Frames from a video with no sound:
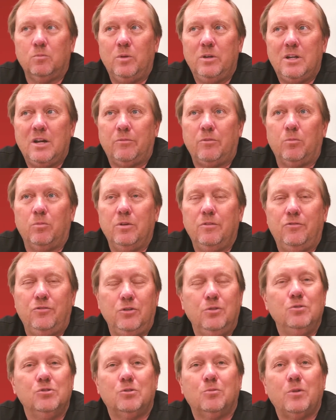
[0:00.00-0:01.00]

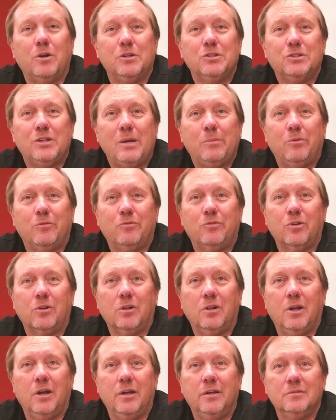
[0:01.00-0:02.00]
refuse to run a sample for a
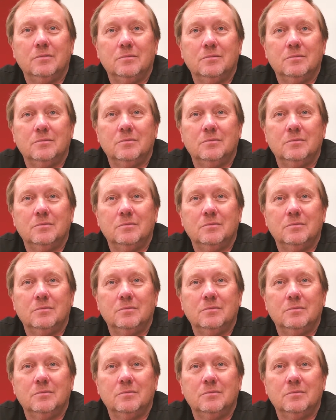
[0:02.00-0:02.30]
client.